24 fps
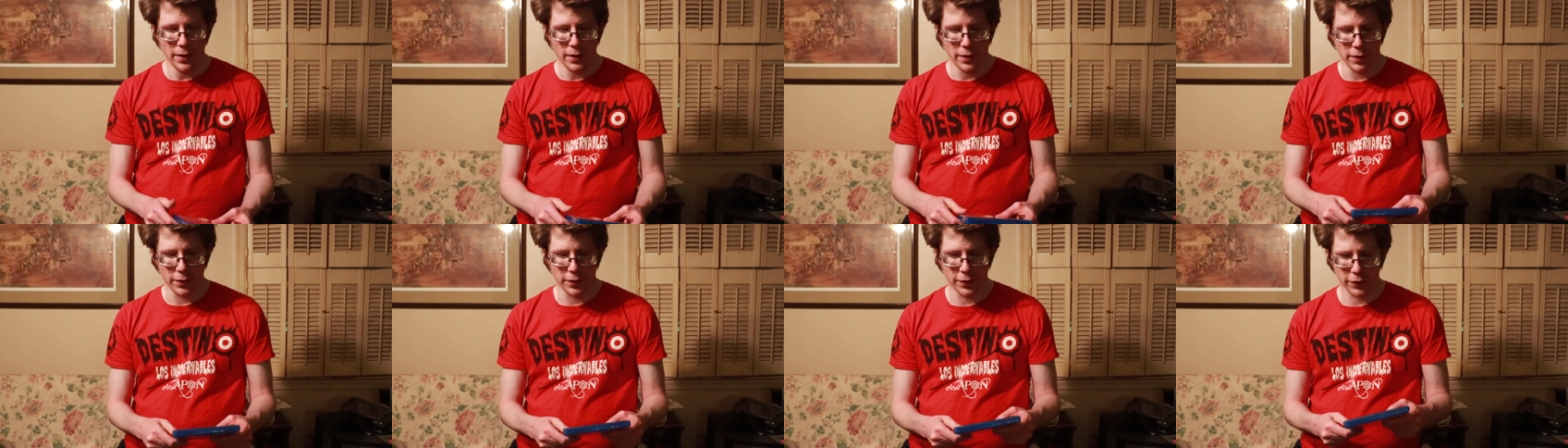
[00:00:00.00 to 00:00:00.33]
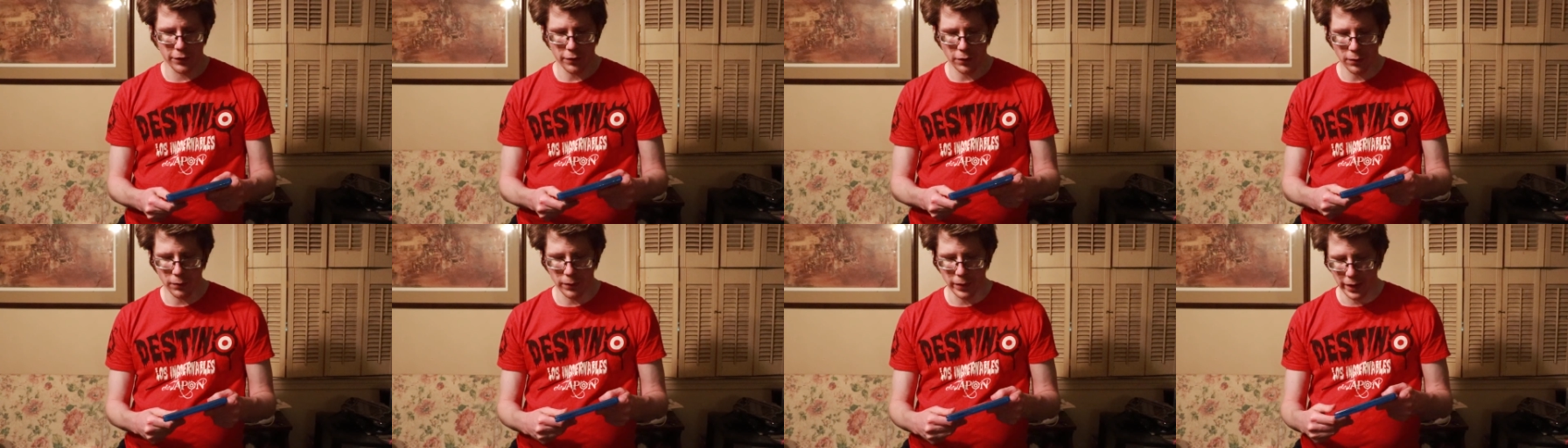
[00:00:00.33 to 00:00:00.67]
This
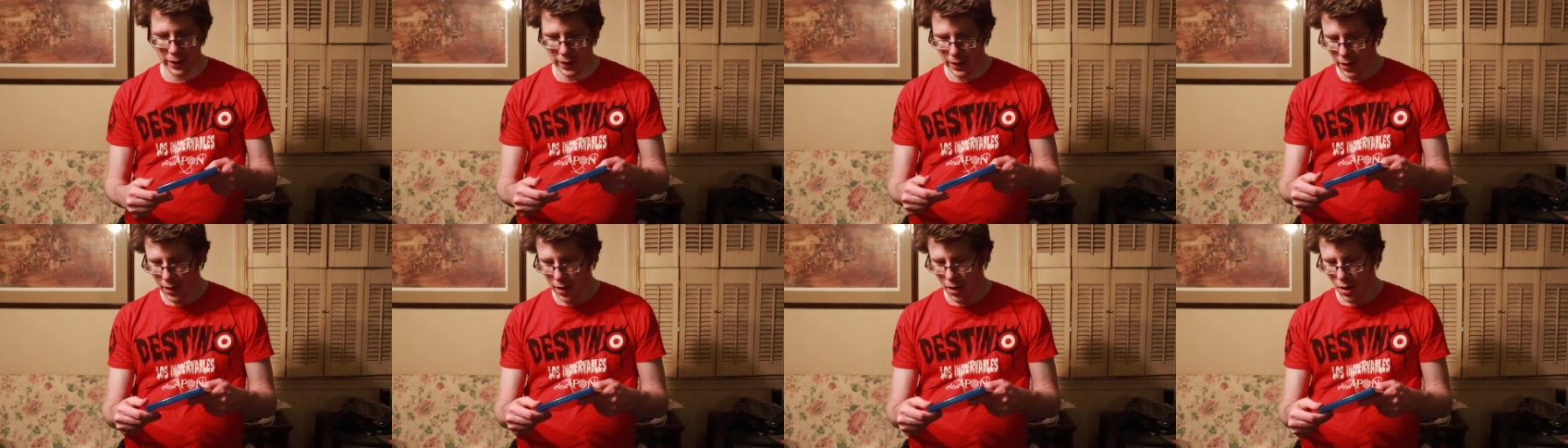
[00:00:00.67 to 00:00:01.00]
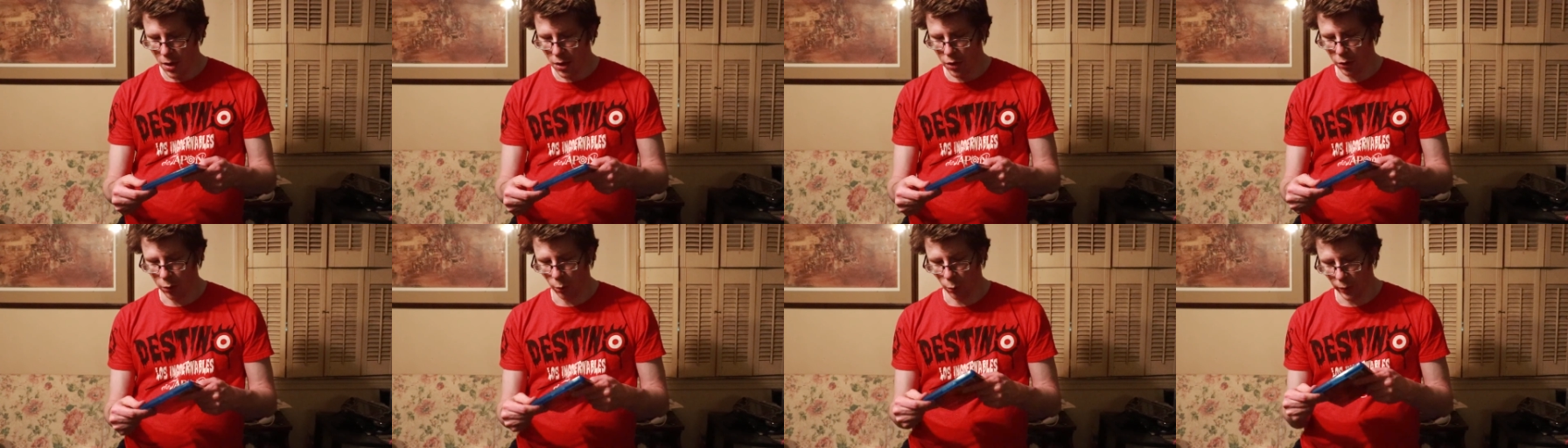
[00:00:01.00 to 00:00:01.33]
is only
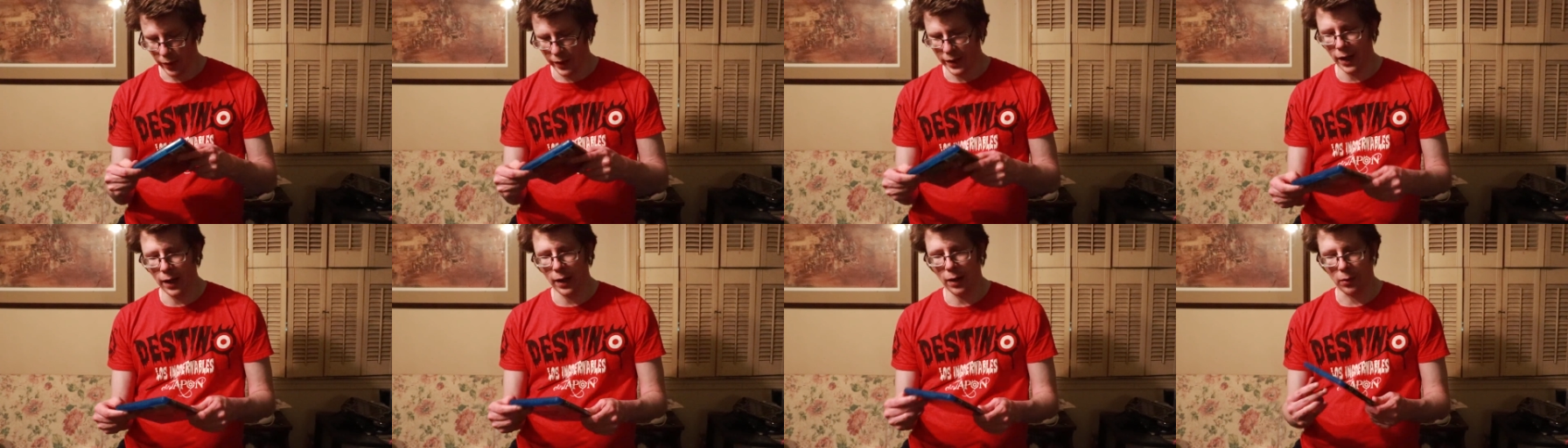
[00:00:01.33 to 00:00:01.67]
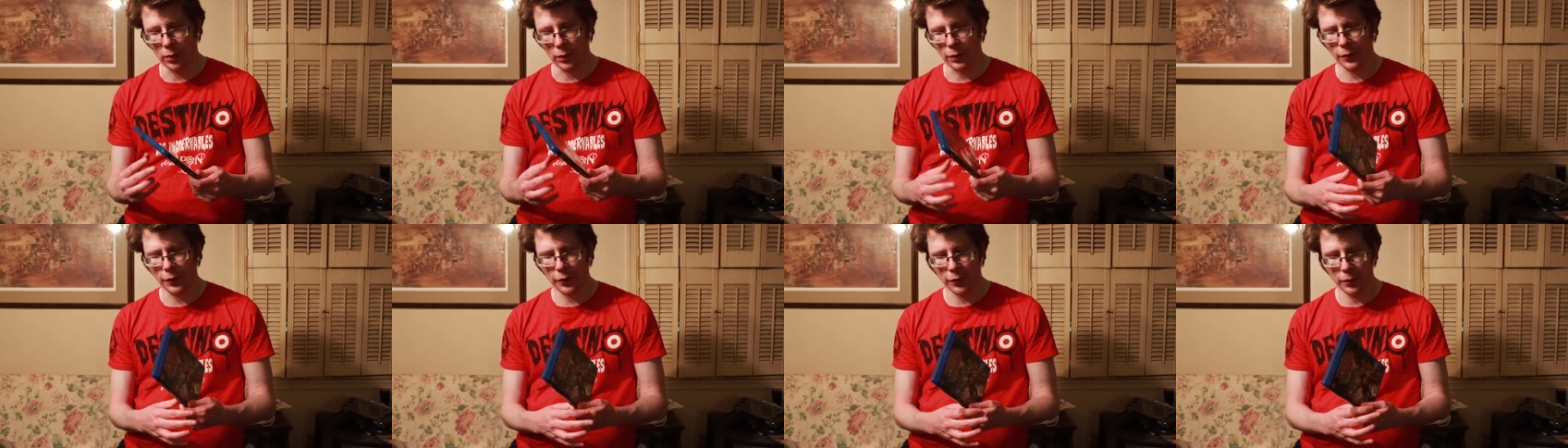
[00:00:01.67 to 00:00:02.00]

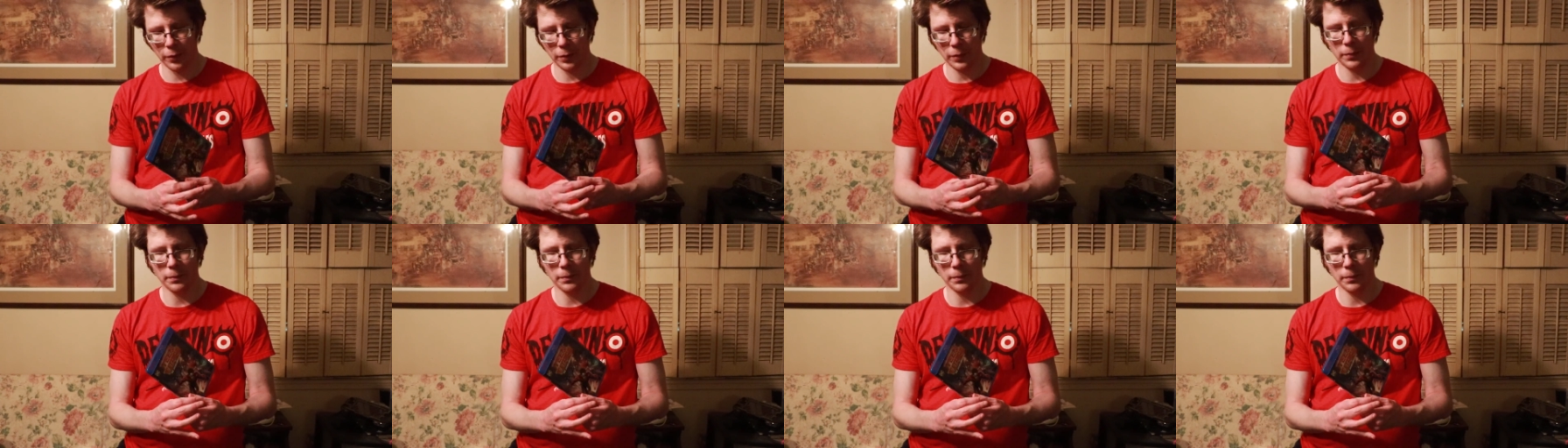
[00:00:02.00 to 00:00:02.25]
$3.